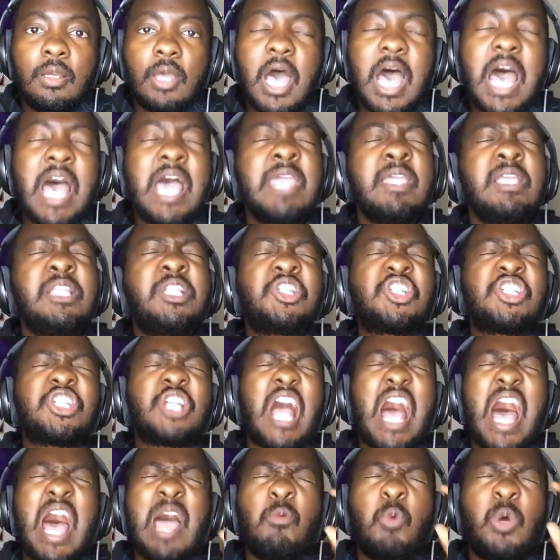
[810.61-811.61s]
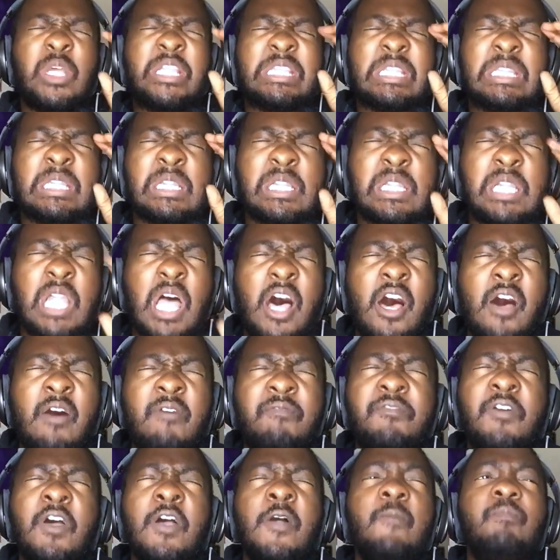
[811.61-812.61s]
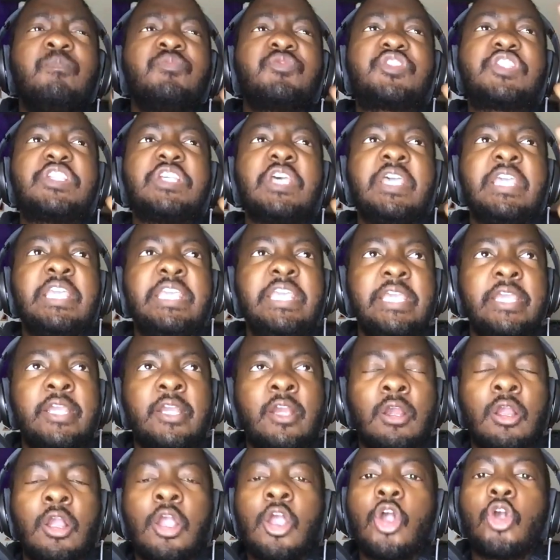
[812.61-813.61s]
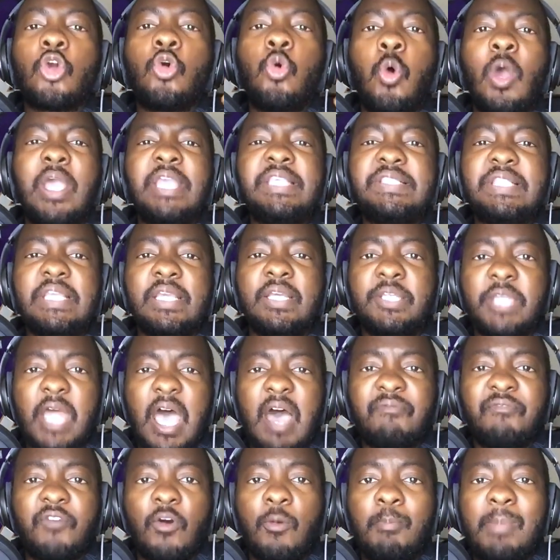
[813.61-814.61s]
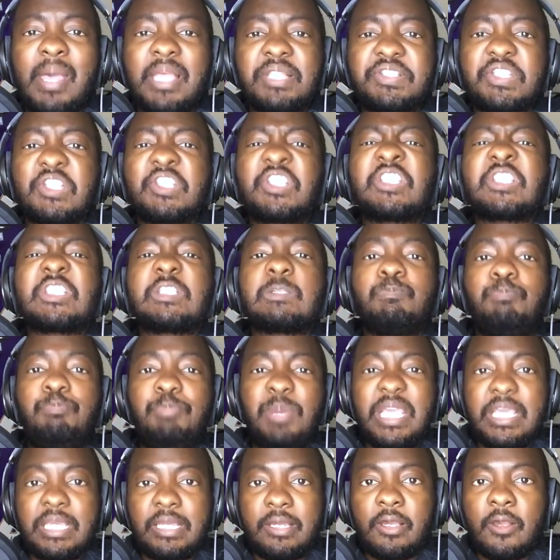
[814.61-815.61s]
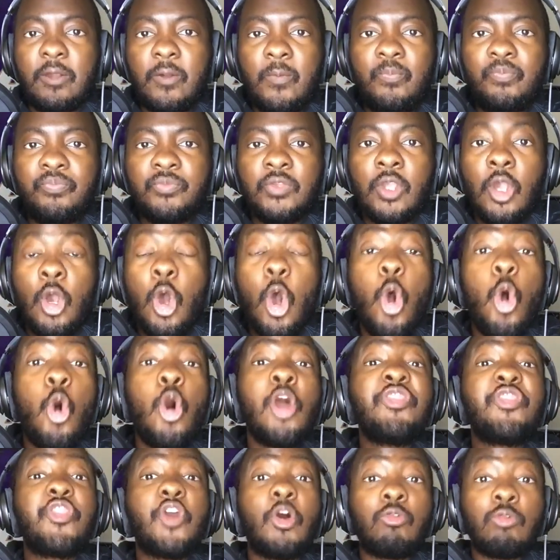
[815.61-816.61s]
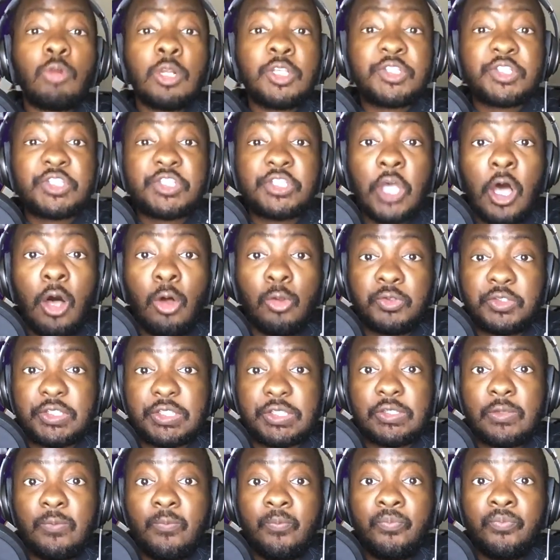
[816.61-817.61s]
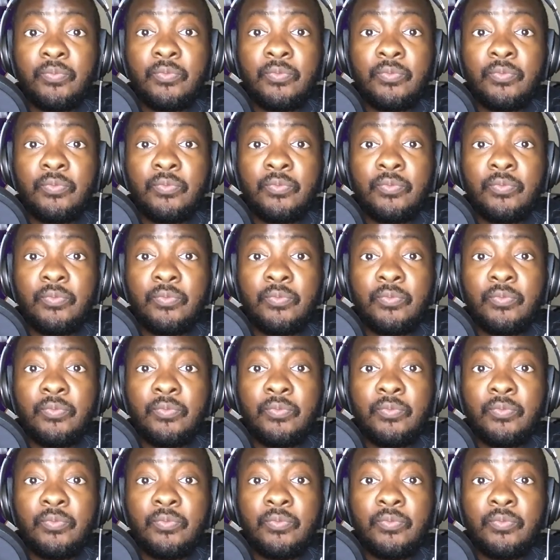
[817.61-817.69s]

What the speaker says: I would love to hear Kwesi Adofo-Mensah speak on the results